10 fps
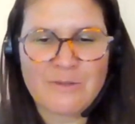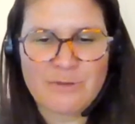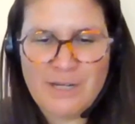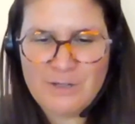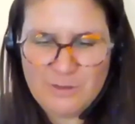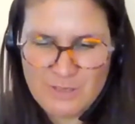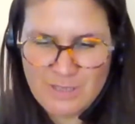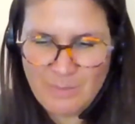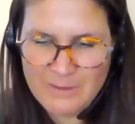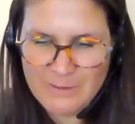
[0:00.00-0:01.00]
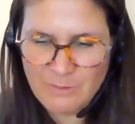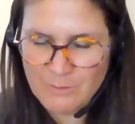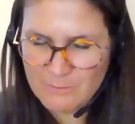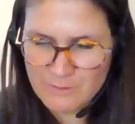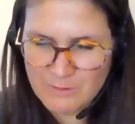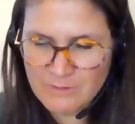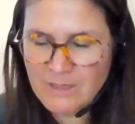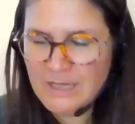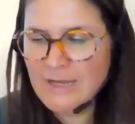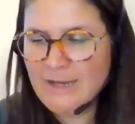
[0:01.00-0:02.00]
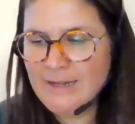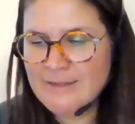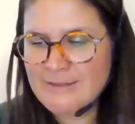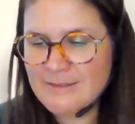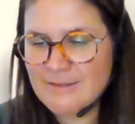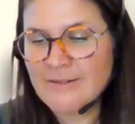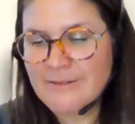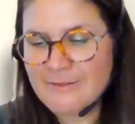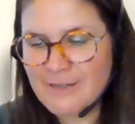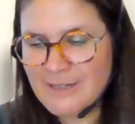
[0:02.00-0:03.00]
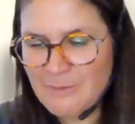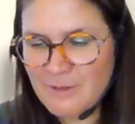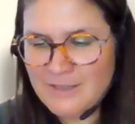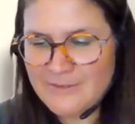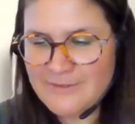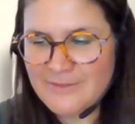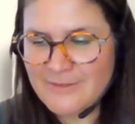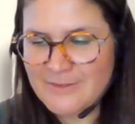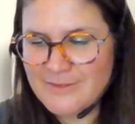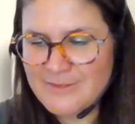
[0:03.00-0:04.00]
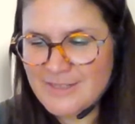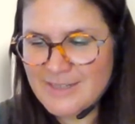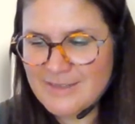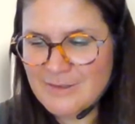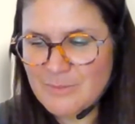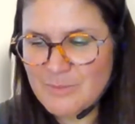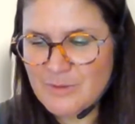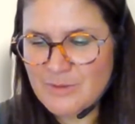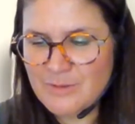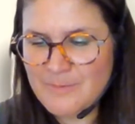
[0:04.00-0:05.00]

in relationship at home you know and uh, voila, one of the said but